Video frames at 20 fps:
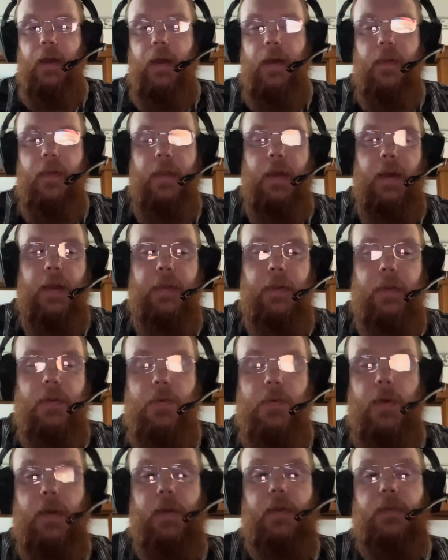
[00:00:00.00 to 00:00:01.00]
that these
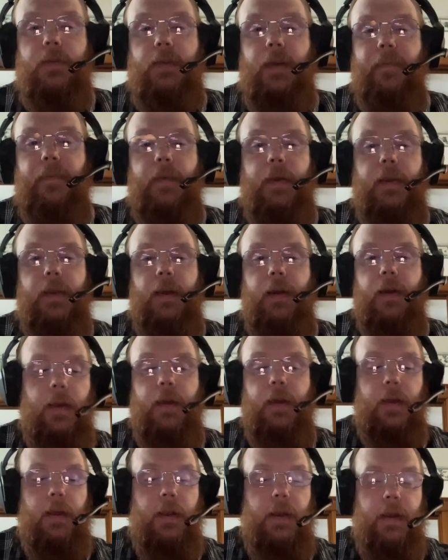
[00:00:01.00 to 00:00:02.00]
truckers have been
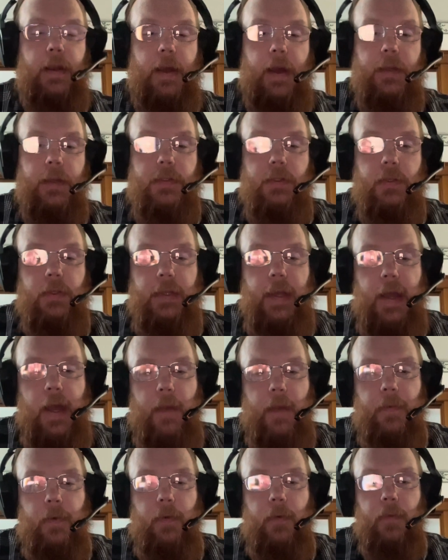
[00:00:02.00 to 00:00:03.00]
in a national
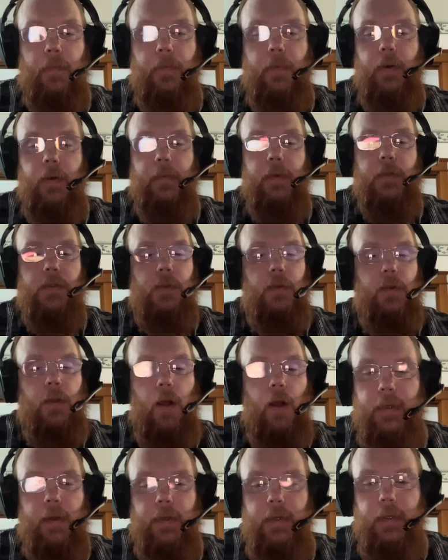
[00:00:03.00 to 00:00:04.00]
capital, pretty much
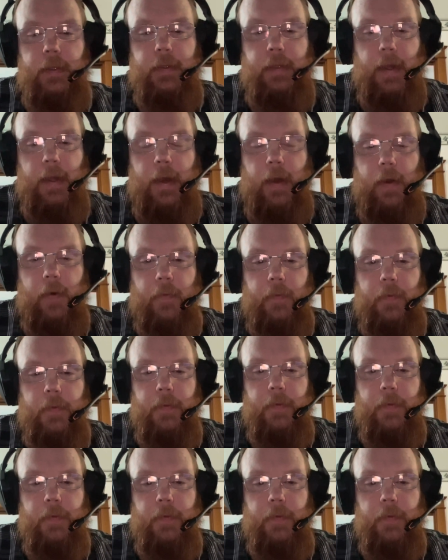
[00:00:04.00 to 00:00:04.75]
locking it down.